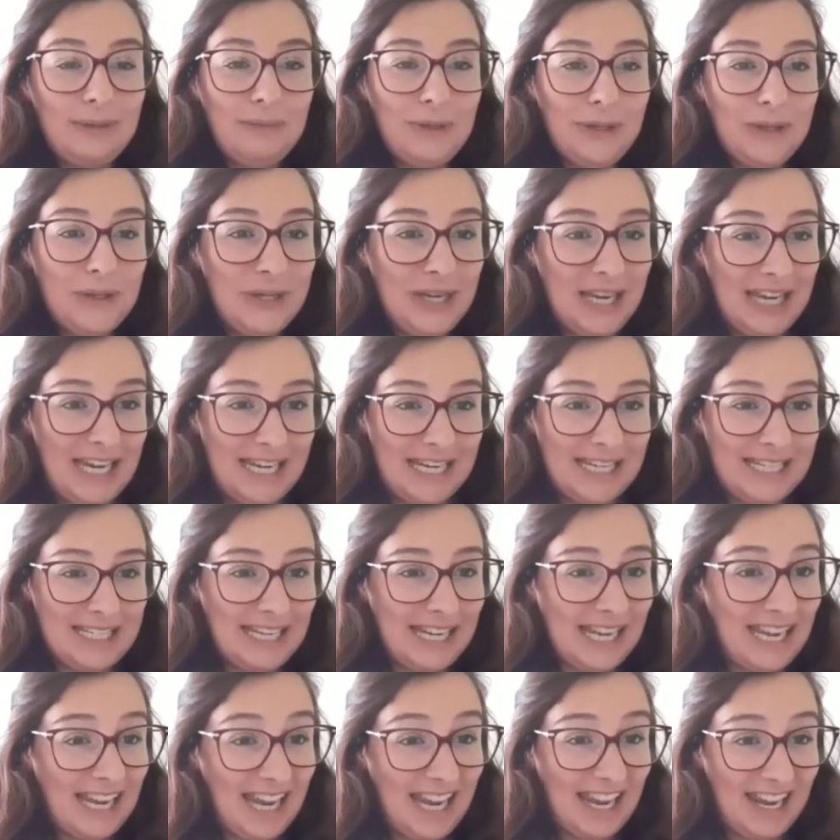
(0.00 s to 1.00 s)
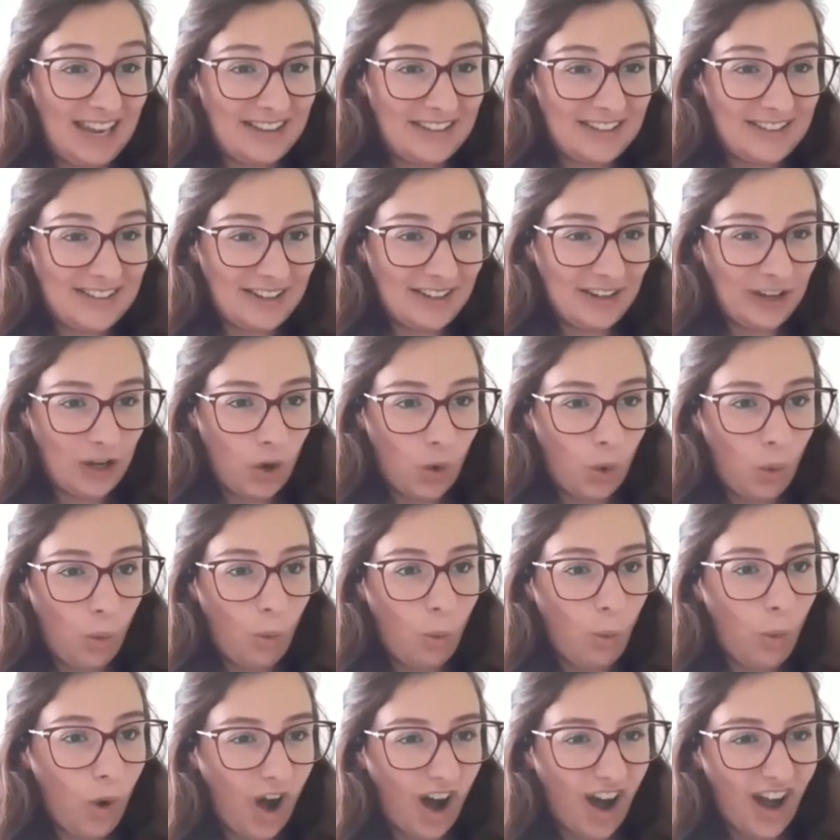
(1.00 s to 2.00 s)
you need is
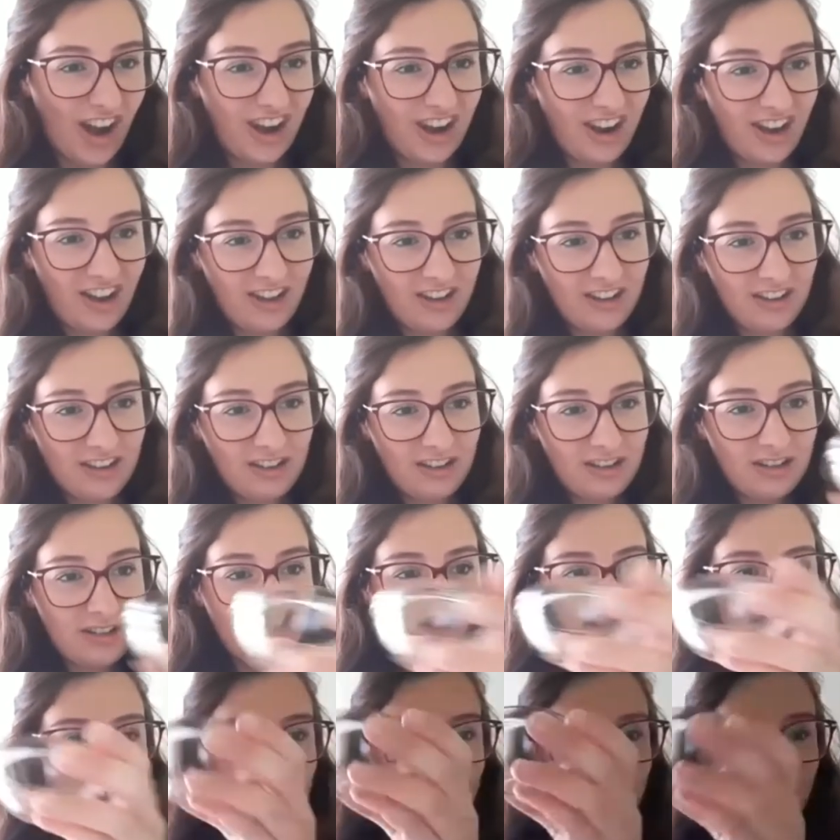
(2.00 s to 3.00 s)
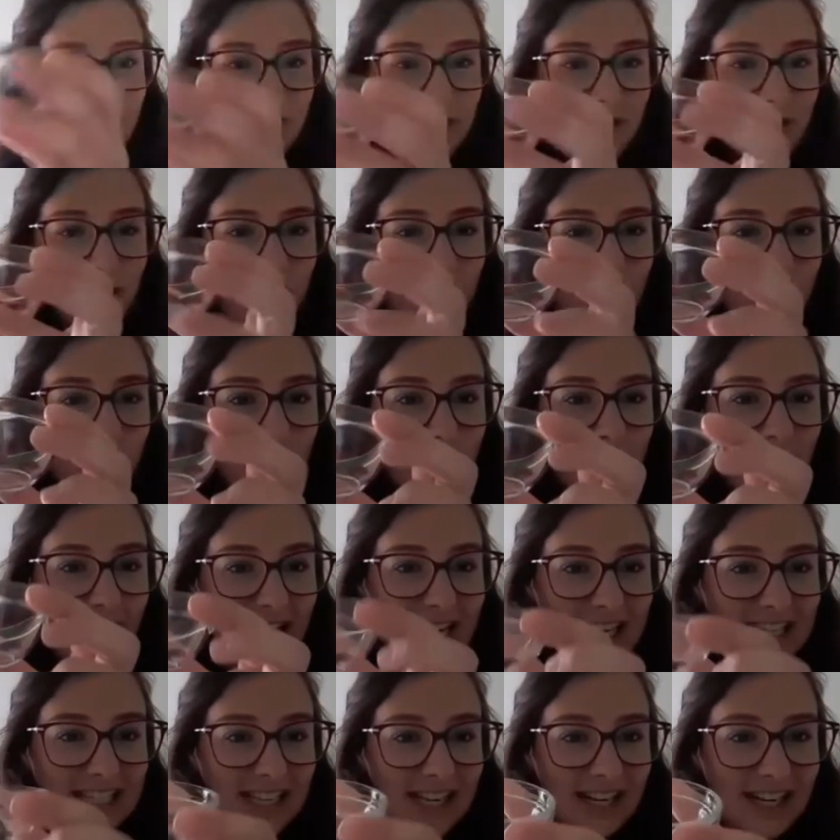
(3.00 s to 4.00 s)
one
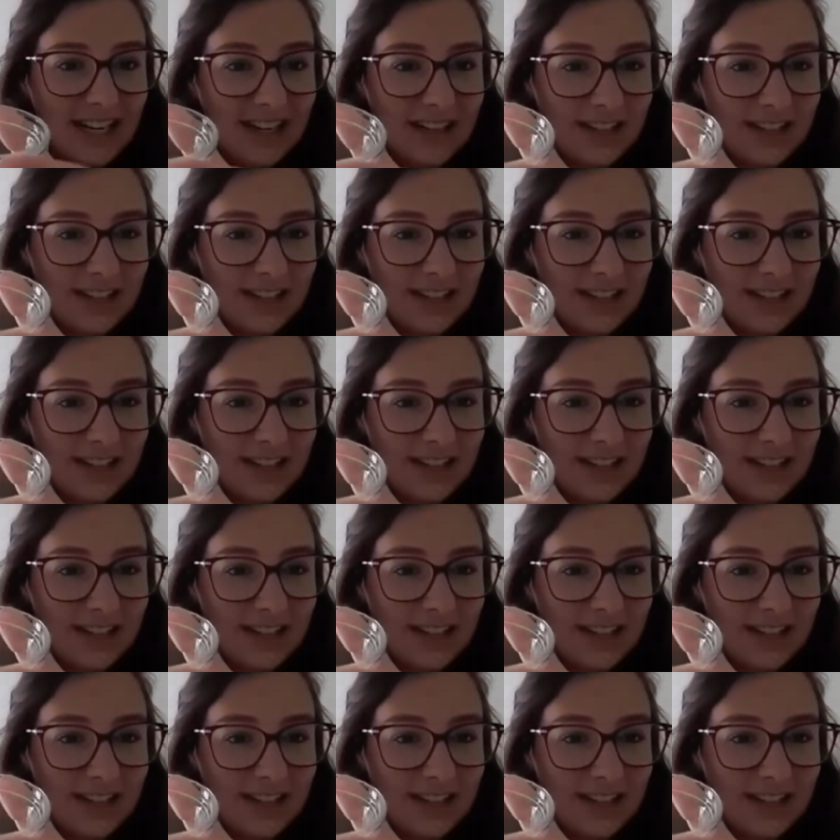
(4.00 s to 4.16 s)
raisin.